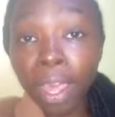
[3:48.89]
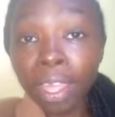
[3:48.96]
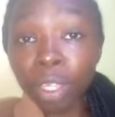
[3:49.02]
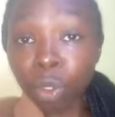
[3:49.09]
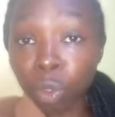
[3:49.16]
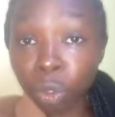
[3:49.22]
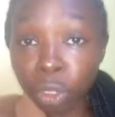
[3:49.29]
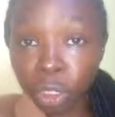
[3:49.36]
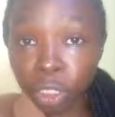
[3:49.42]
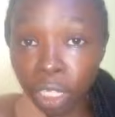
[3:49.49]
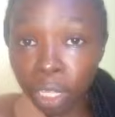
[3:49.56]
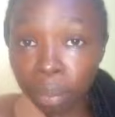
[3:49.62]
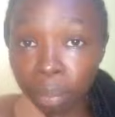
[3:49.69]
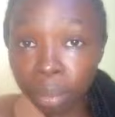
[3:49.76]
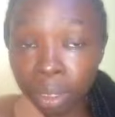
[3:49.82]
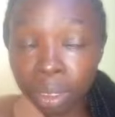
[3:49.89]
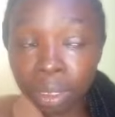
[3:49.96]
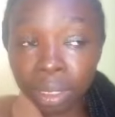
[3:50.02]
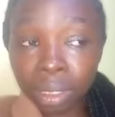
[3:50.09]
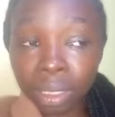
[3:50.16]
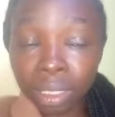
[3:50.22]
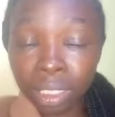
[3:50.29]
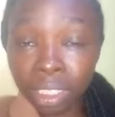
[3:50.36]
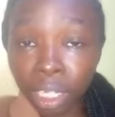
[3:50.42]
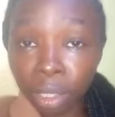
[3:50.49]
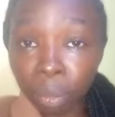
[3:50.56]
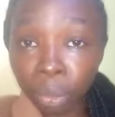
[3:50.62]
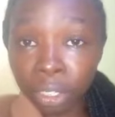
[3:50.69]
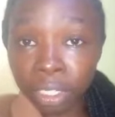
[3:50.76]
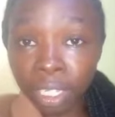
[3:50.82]
you know, JB's
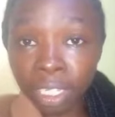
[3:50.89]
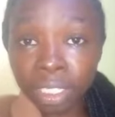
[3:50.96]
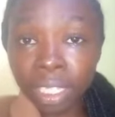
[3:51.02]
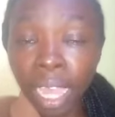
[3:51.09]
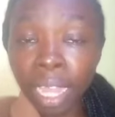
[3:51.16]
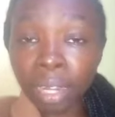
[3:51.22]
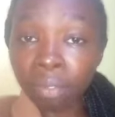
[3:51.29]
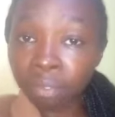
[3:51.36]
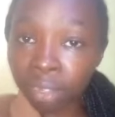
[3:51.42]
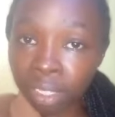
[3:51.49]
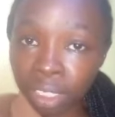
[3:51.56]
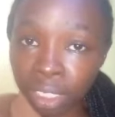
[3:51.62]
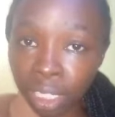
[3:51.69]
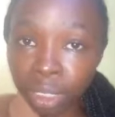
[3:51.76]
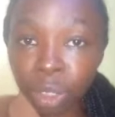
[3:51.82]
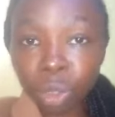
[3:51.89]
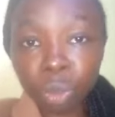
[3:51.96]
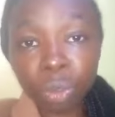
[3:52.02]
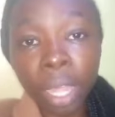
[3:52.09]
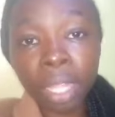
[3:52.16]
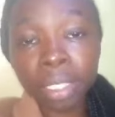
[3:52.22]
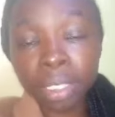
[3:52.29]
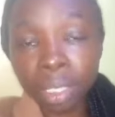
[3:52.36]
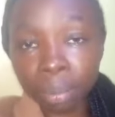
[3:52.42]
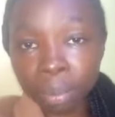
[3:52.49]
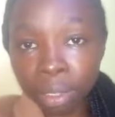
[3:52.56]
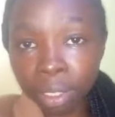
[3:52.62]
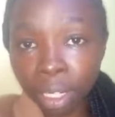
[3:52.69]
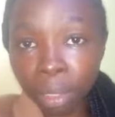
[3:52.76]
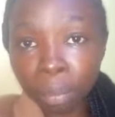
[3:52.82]
JB Night Adventures to
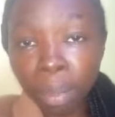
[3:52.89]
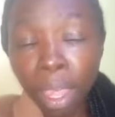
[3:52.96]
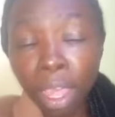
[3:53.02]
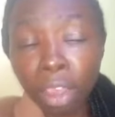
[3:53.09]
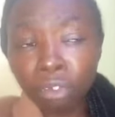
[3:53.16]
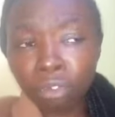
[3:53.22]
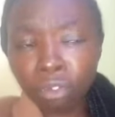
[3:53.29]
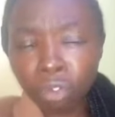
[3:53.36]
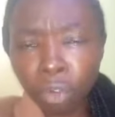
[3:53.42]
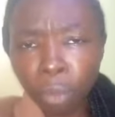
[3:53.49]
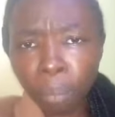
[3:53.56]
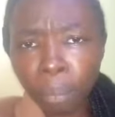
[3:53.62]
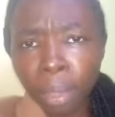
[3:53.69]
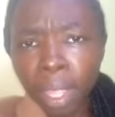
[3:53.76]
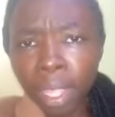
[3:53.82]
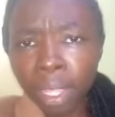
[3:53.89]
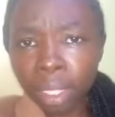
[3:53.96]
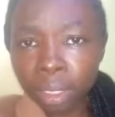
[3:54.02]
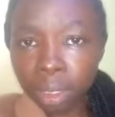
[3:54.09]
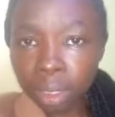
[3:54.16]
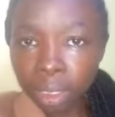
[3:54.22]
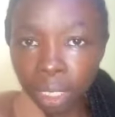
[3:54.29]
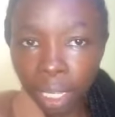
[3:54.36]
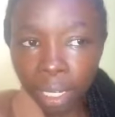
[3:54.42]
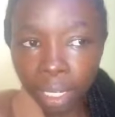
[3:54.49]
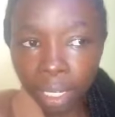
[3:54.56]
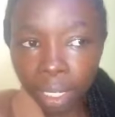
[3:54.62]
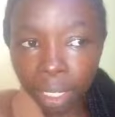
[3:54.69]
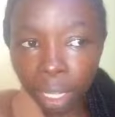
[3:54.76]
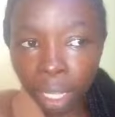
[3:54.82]
unsubscribe from his channel.